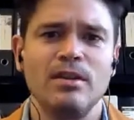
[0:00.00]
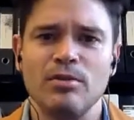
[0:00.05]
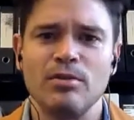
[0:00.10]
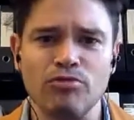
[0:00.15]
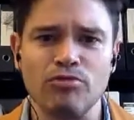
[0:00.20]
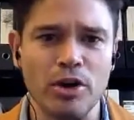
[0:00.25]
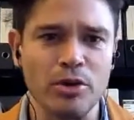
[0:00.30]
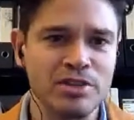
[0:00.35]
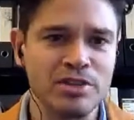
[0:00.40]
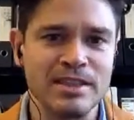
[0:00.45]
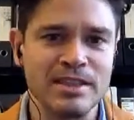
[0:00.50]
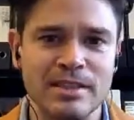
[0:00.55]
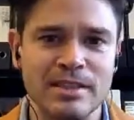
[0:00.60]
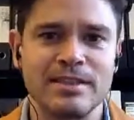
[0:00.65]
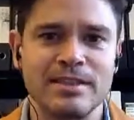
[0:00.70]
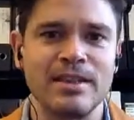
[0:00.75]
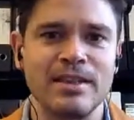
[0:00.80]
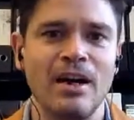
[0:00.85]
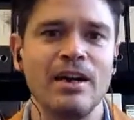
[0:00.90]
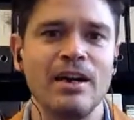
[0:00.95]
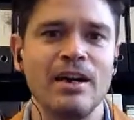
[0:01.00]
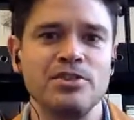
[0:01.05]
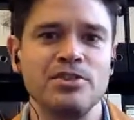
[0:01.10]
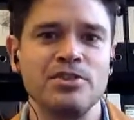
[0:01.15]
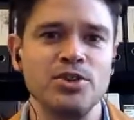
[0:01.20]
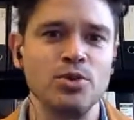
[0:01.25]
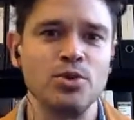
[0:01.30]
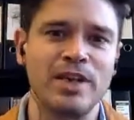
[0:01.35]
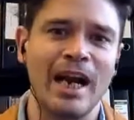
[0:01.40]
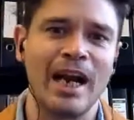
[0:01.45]
roads sky,
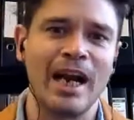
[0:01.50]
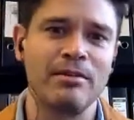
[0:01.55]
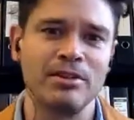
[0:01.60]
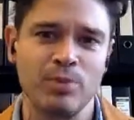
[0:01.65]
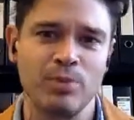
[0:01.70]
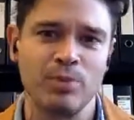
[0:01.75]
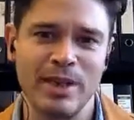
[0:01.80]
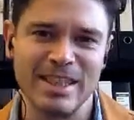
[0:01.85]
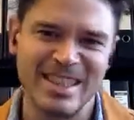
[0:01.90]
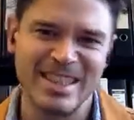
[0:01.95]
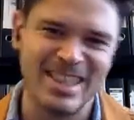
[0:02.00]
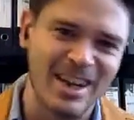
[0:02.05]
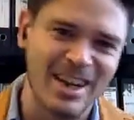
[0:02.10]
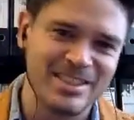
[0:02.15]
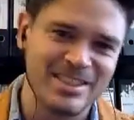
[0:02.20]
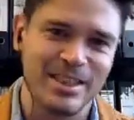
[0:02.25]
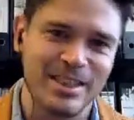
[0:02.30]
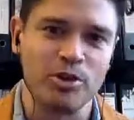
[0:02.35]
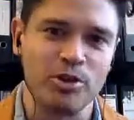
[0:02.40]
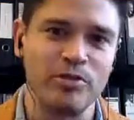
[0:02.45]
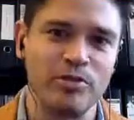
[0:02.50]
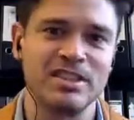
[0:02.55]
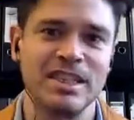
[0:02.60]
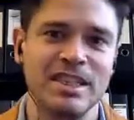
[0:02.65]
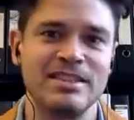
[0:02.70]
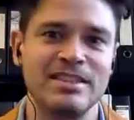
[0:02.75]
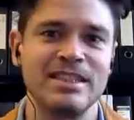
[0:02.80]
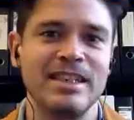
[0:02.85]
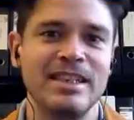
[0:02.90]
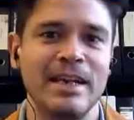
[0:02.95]
dual carriageways cutting through the
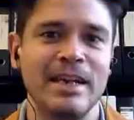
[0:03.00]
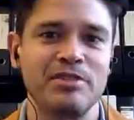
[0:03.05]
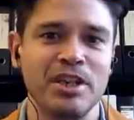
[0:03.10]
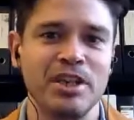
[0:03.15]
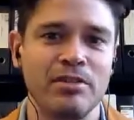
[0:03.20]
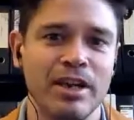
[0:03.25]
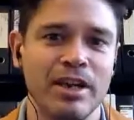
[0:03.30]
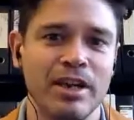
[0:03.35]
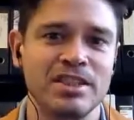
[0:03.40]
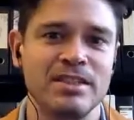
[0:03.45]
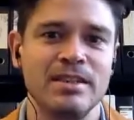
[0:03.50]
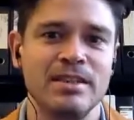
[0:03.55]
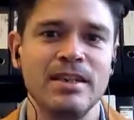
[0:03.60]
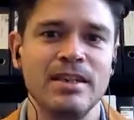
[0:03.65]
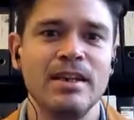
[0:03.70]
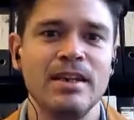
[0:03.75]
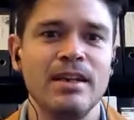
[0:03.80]
city in every direction.